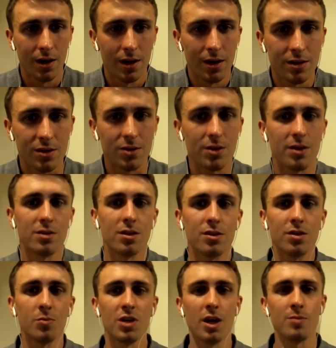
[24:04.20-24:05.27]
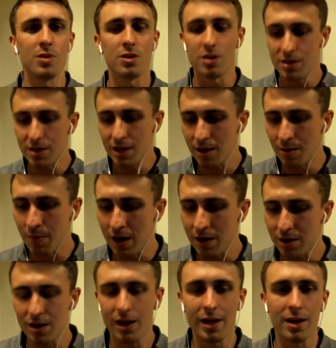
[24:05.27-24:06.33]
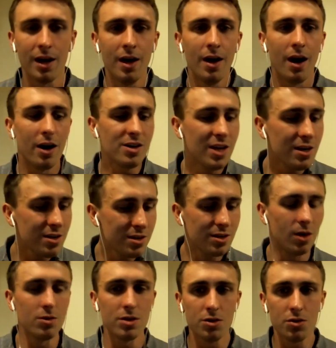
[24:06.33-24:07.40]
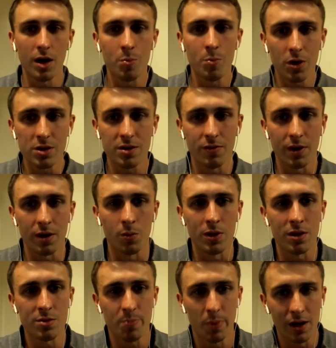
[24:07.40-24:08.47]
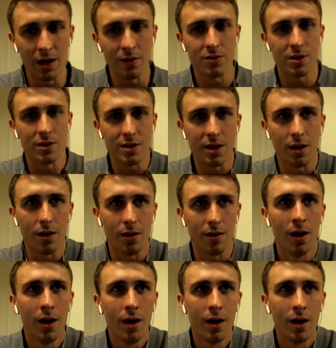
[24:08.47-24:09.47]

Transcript: Sometimes it just takes a manager like Arteta's going to try and persevere with his beliefs until,